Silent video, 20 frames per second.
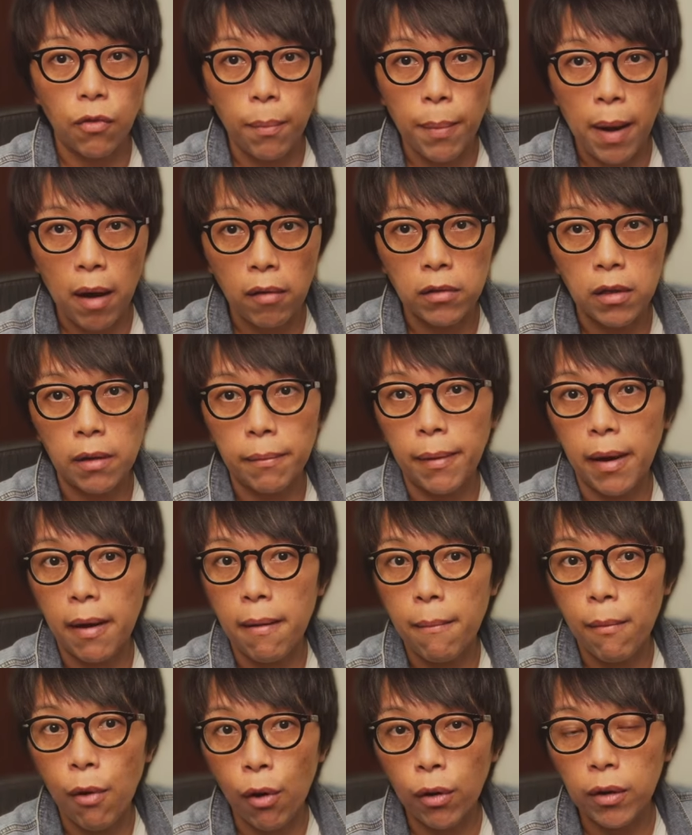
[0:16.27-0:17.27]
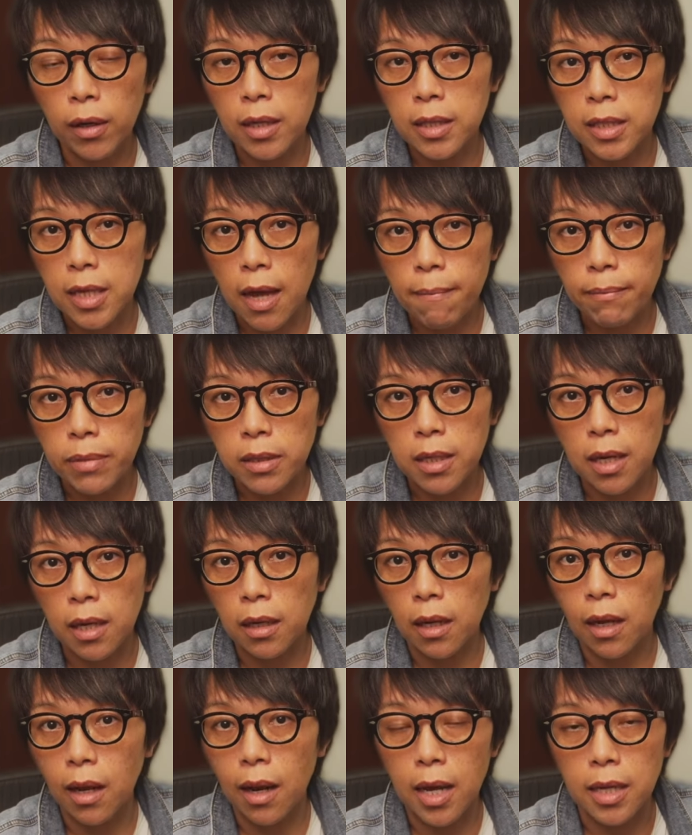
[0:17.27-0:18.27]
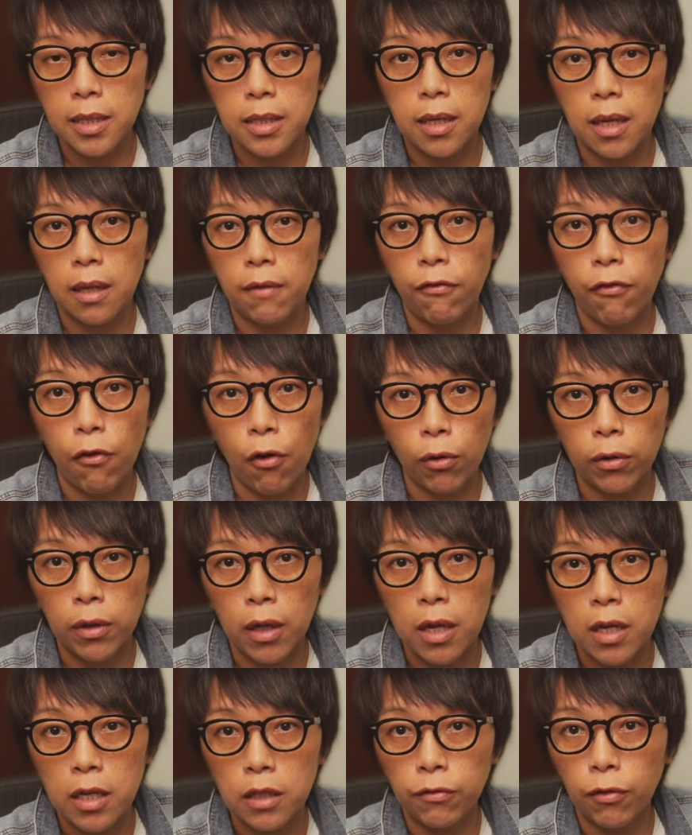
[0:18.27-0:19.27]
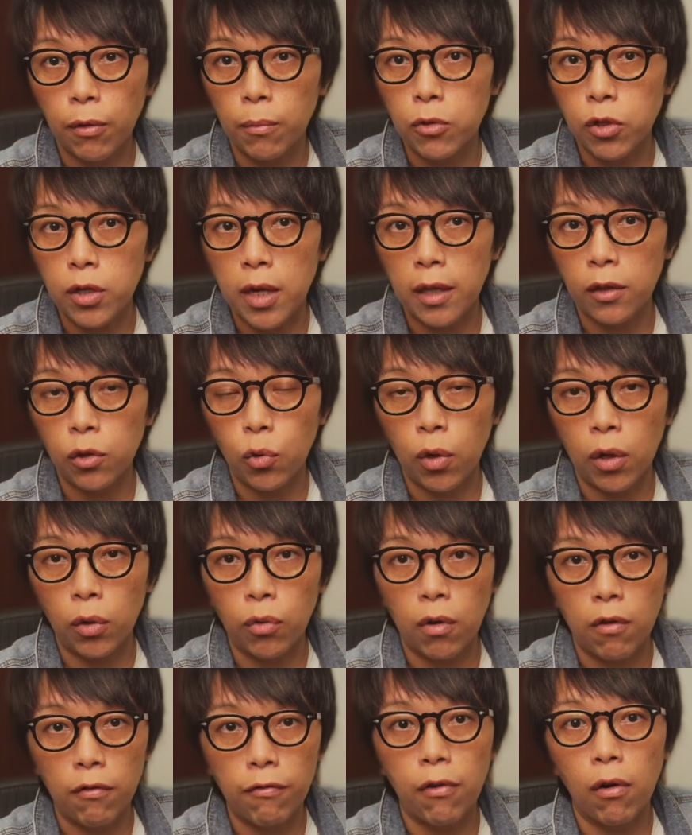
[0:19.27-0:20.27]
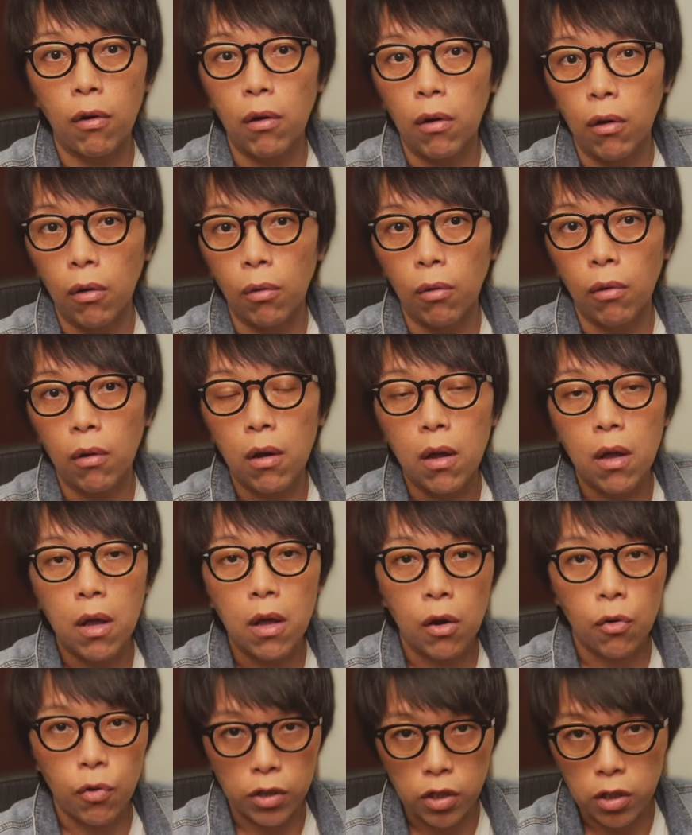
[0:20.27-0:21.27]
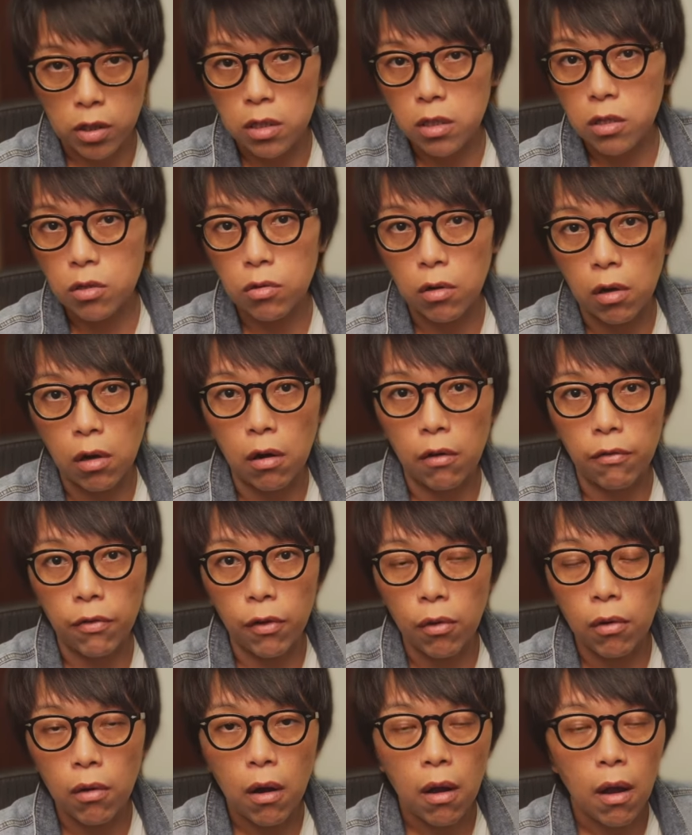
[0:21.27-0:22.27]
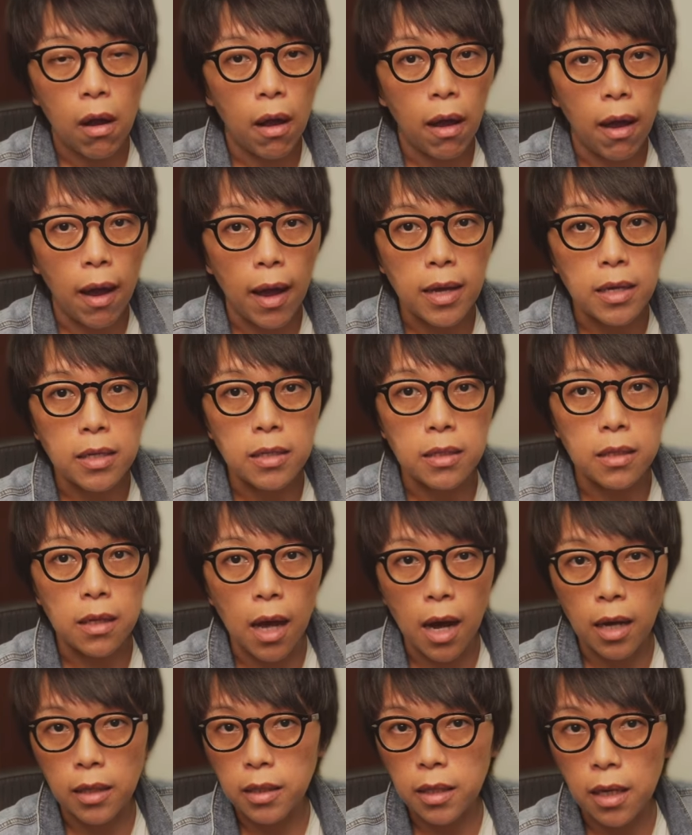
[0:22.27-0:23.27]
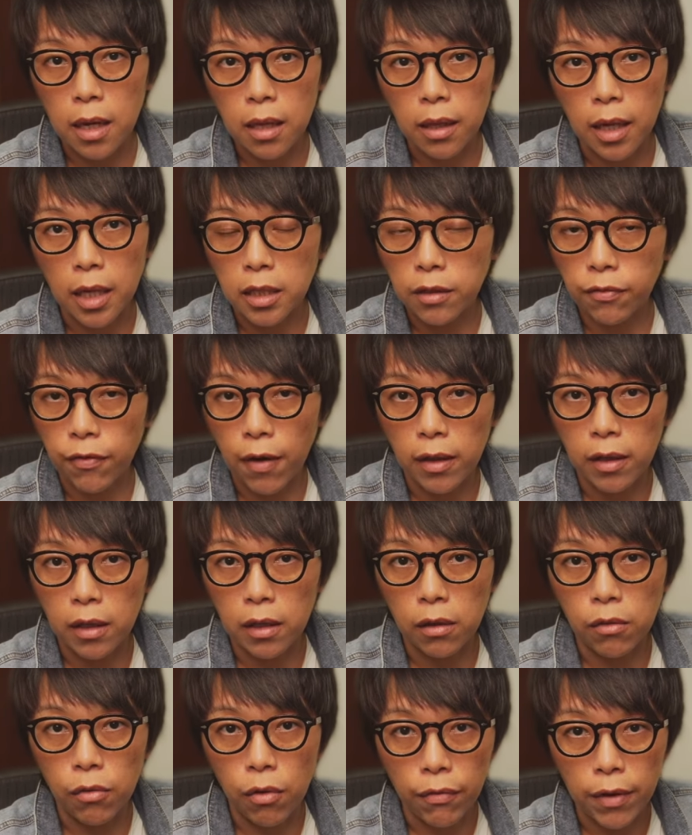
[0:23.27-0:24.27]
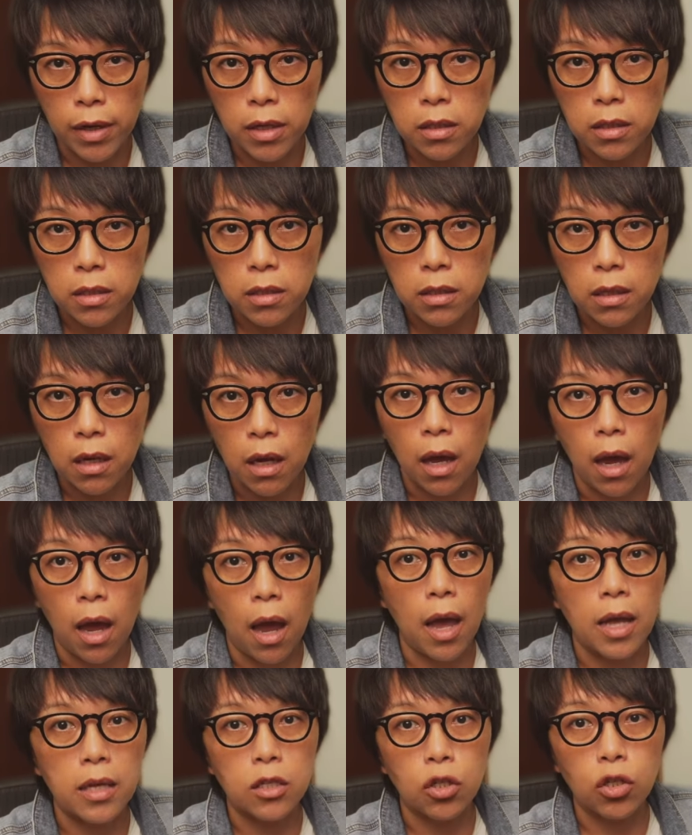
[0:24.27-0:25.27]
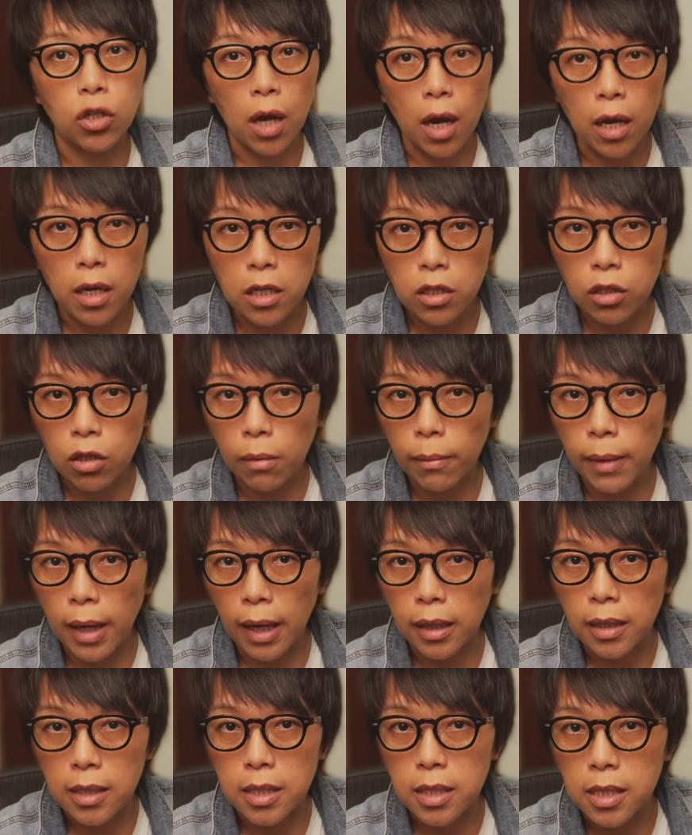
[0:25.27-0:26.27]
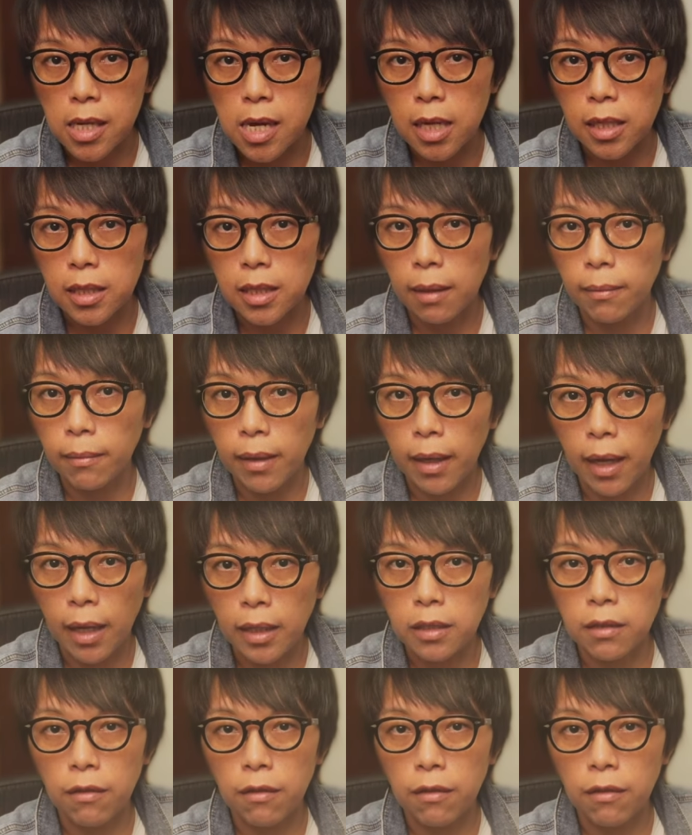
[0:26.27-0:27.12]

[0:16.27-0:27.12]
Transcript: rebounded by more than 10% in less than 4 days from Jan 2024 low. Questions to all of you, has the Hang Seng Index finally reversed? is Chinese stock market seeing some light